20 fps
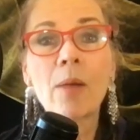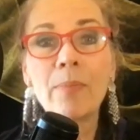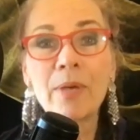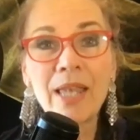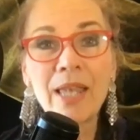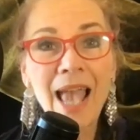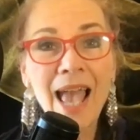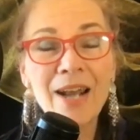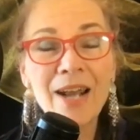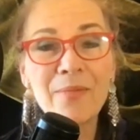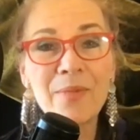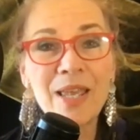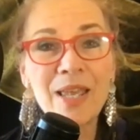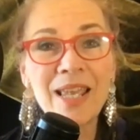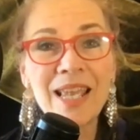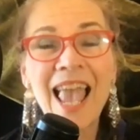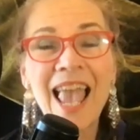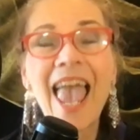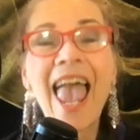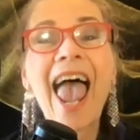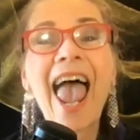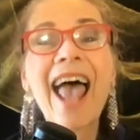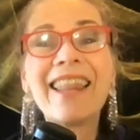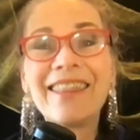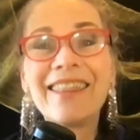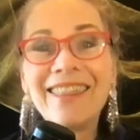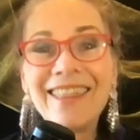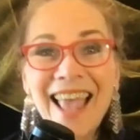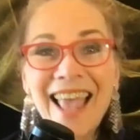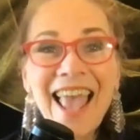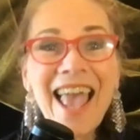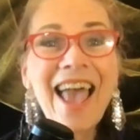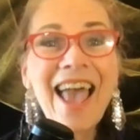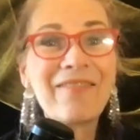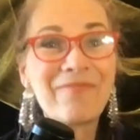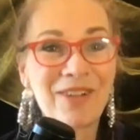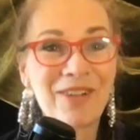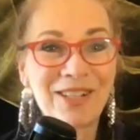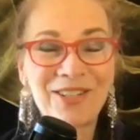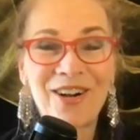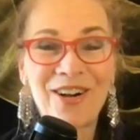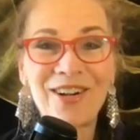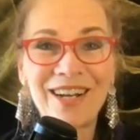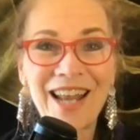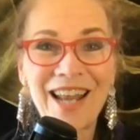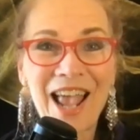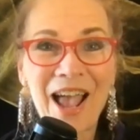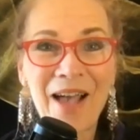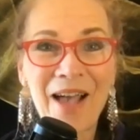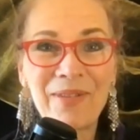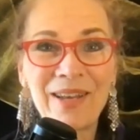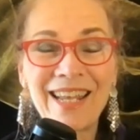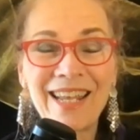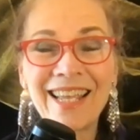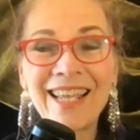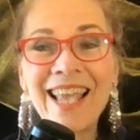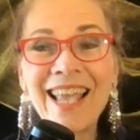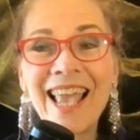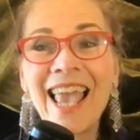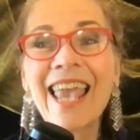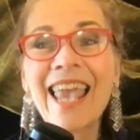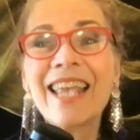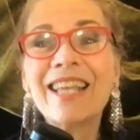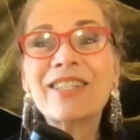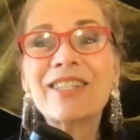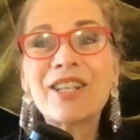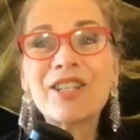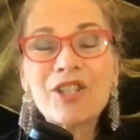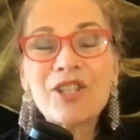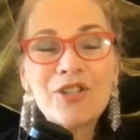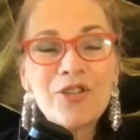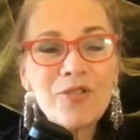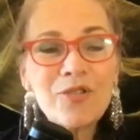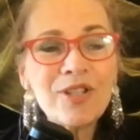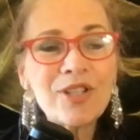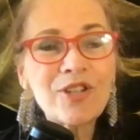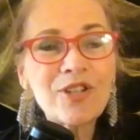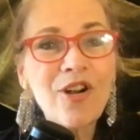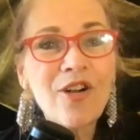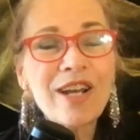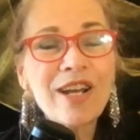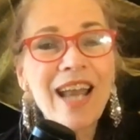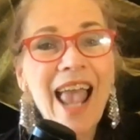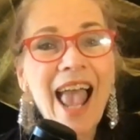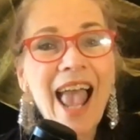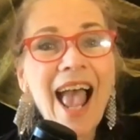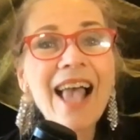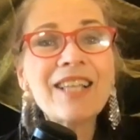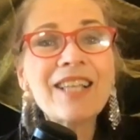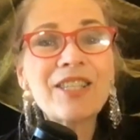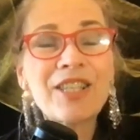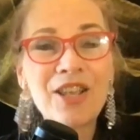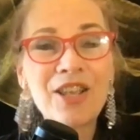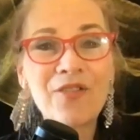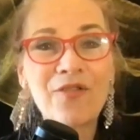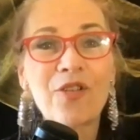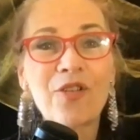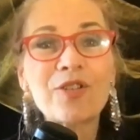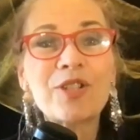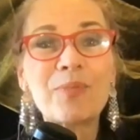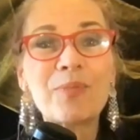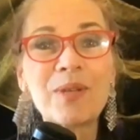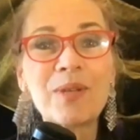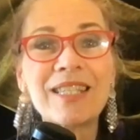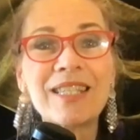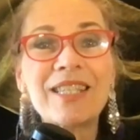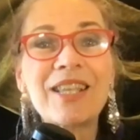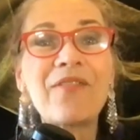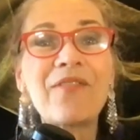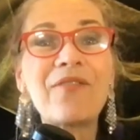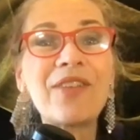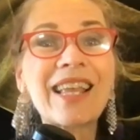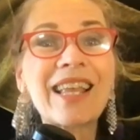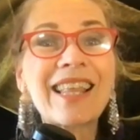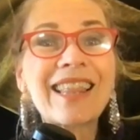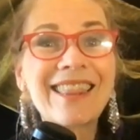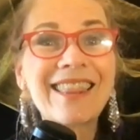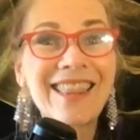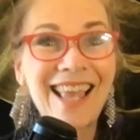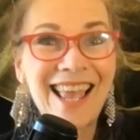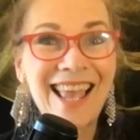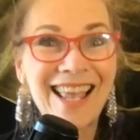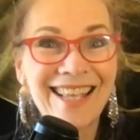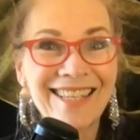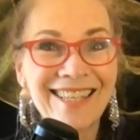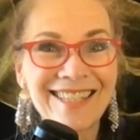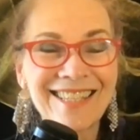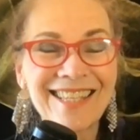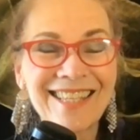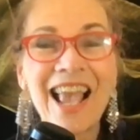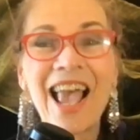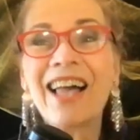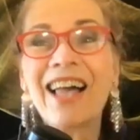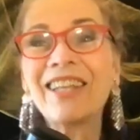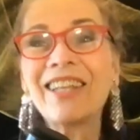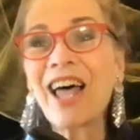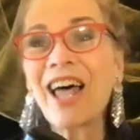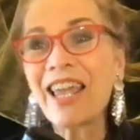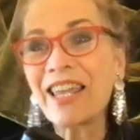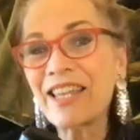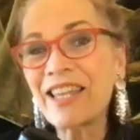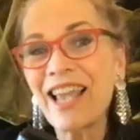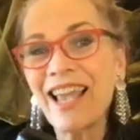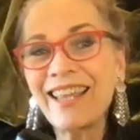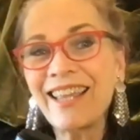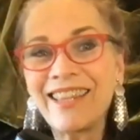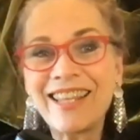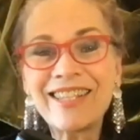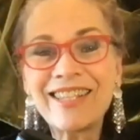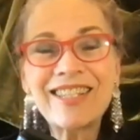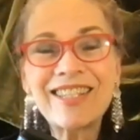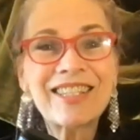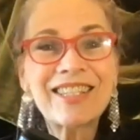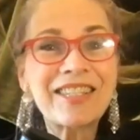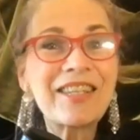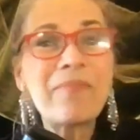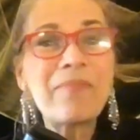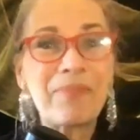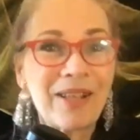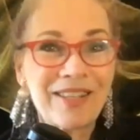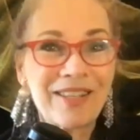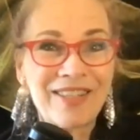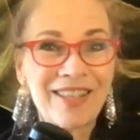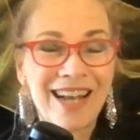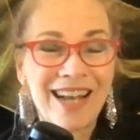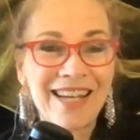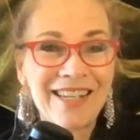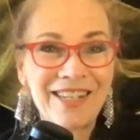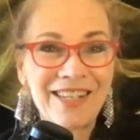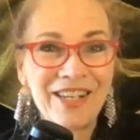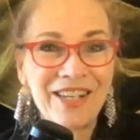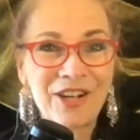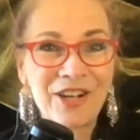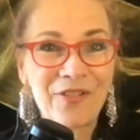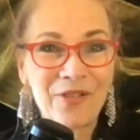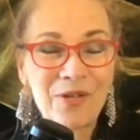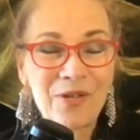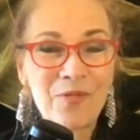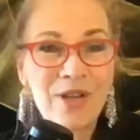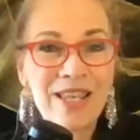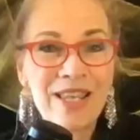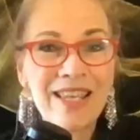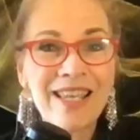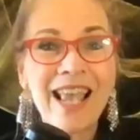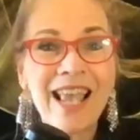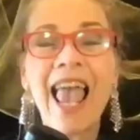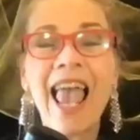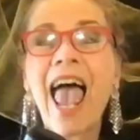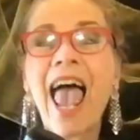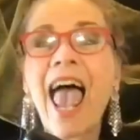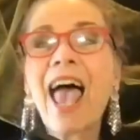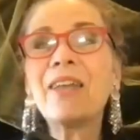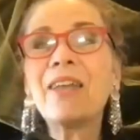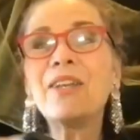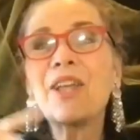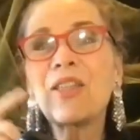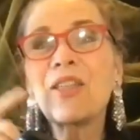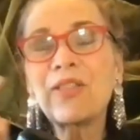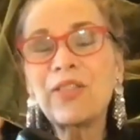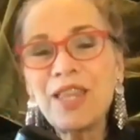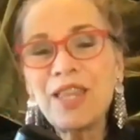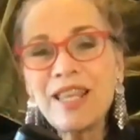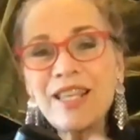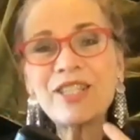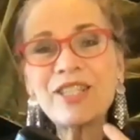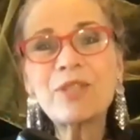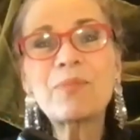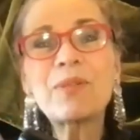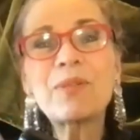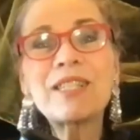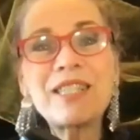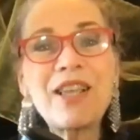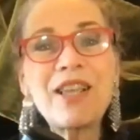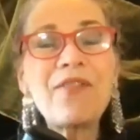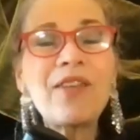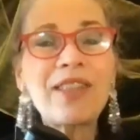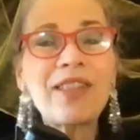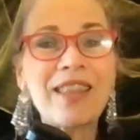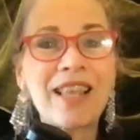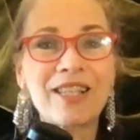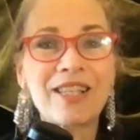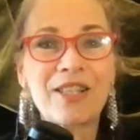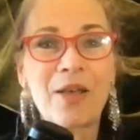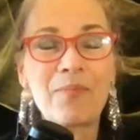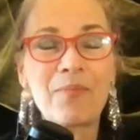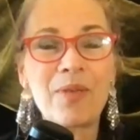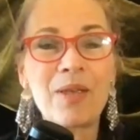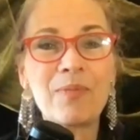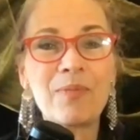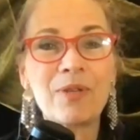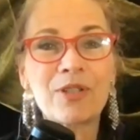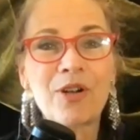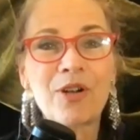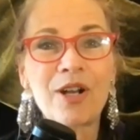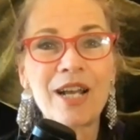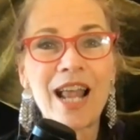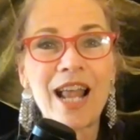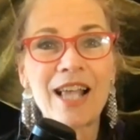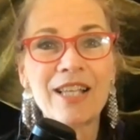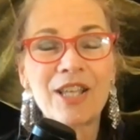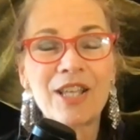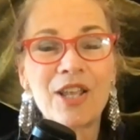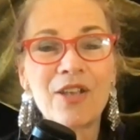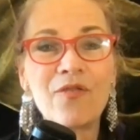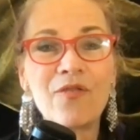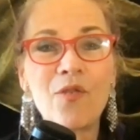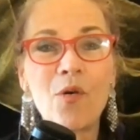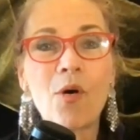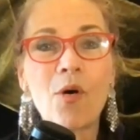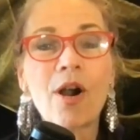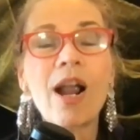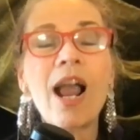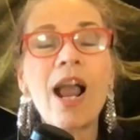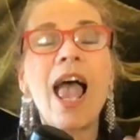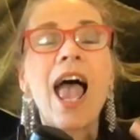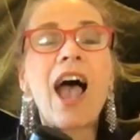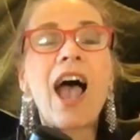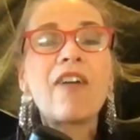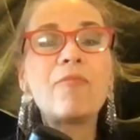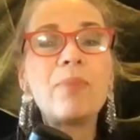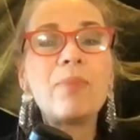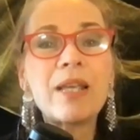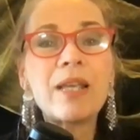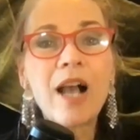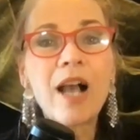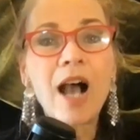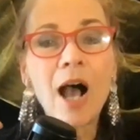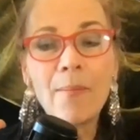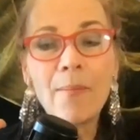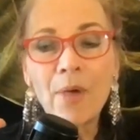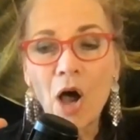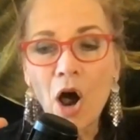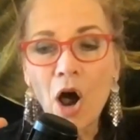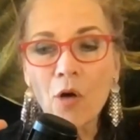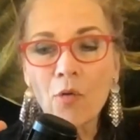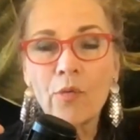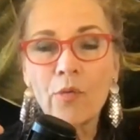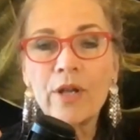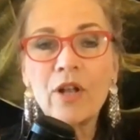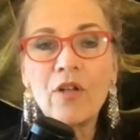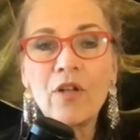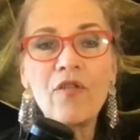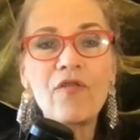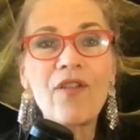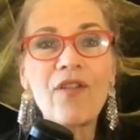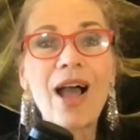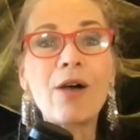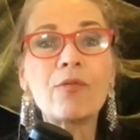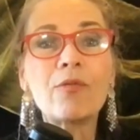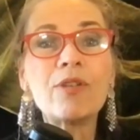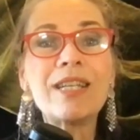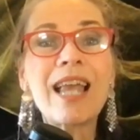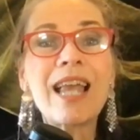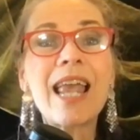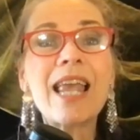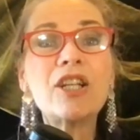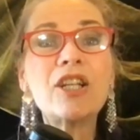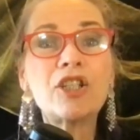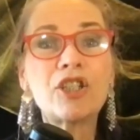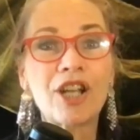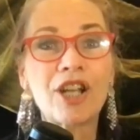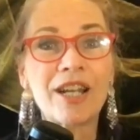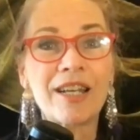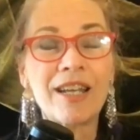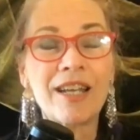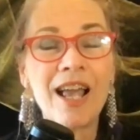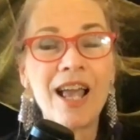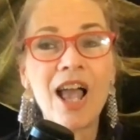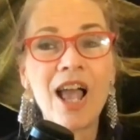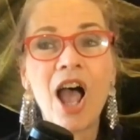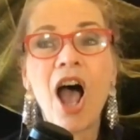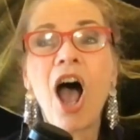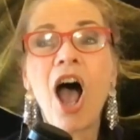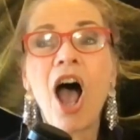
Harp Academy. And then what started happening is that students started asking for specific things, like these snippets that I teach every week. And these specific things that people started asking for have become a real foundation